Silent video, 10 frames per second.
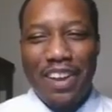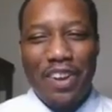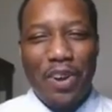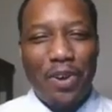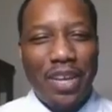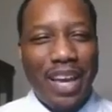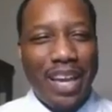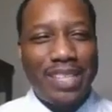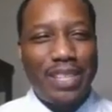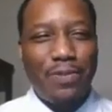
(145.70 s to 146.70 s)

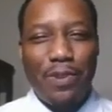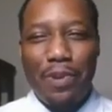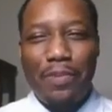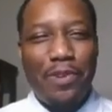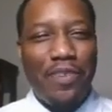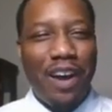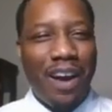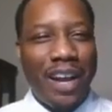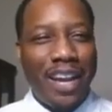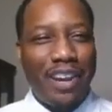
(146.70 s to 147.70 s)
Okay, so we will move
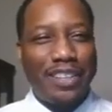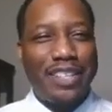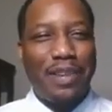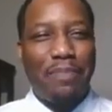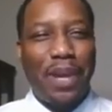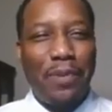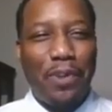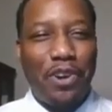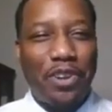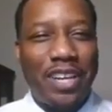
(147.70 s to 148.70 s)
on here to the P
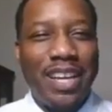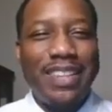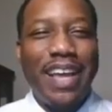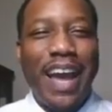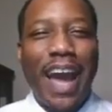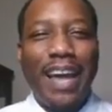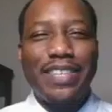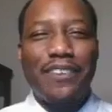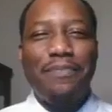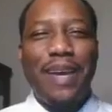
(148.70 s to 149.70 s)
word, the act
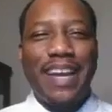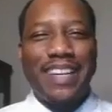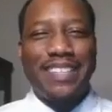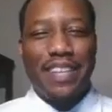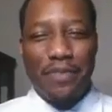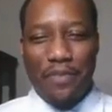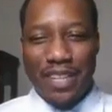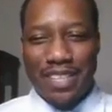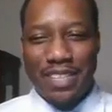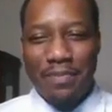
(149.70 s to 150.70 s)
of making a
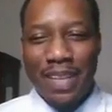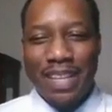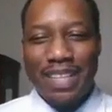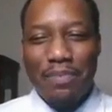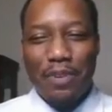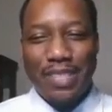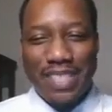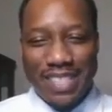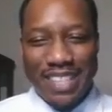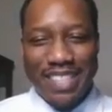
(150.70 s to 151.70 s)
difference.
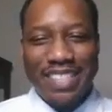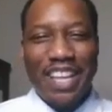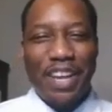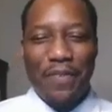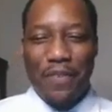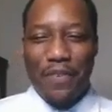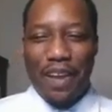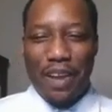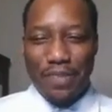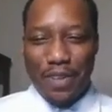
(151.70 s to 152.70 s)
Persistence. Thank you for
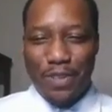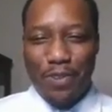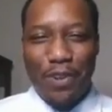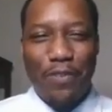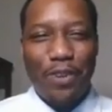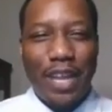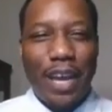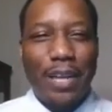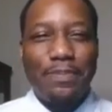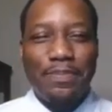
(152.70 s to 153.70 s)
Victoria for
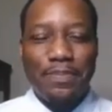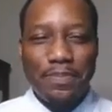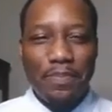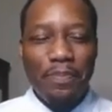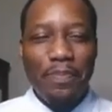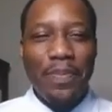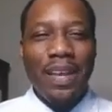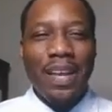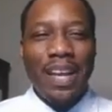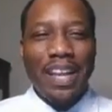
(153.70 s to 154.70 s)
that.
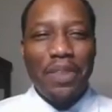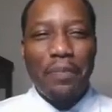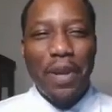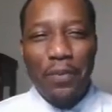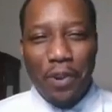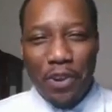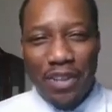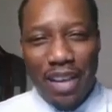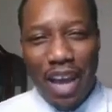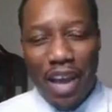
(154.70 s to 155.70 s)
The P word,
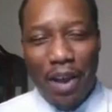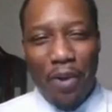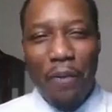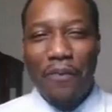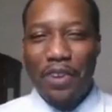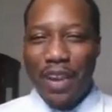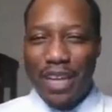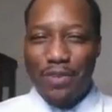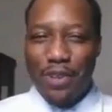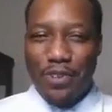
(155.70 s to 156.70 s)
hopefully you
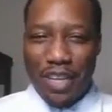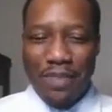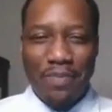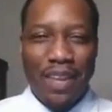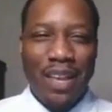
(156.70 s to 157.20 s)
guys will agree.